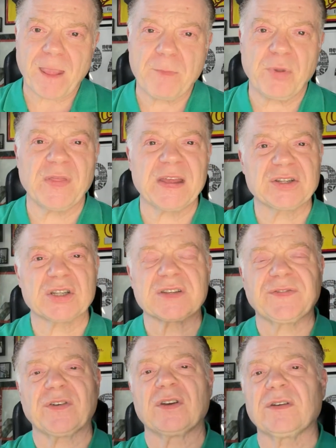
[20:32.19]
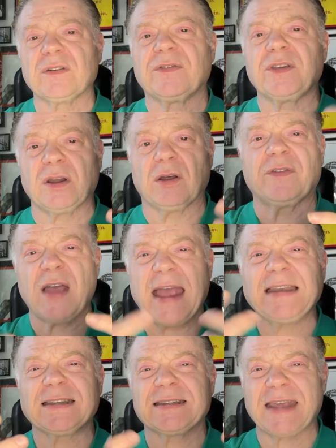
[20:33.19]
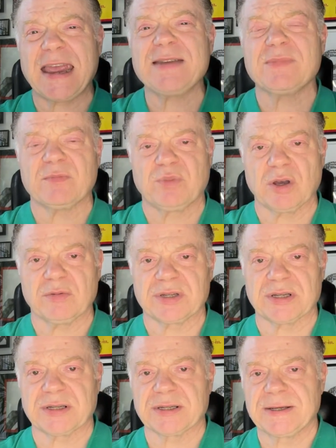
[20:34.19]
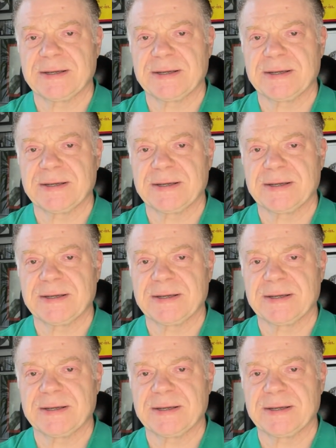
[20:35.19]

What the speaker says: But they're just for entertainment purposes.